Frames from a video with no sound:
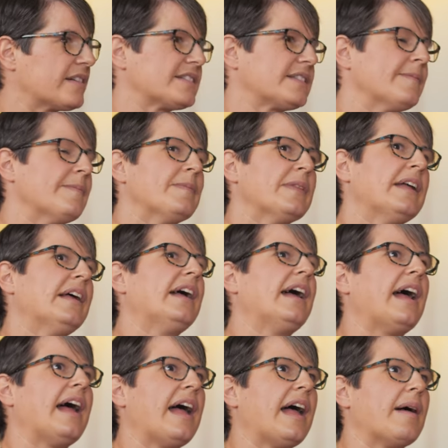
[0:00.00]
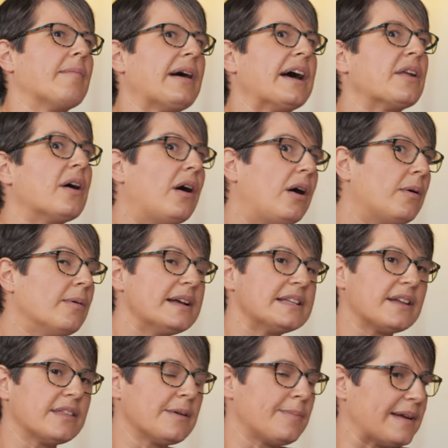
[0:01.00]
Okay right. um, and always
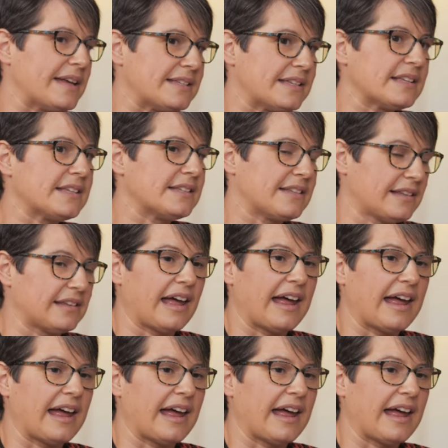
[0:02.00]
on the basis,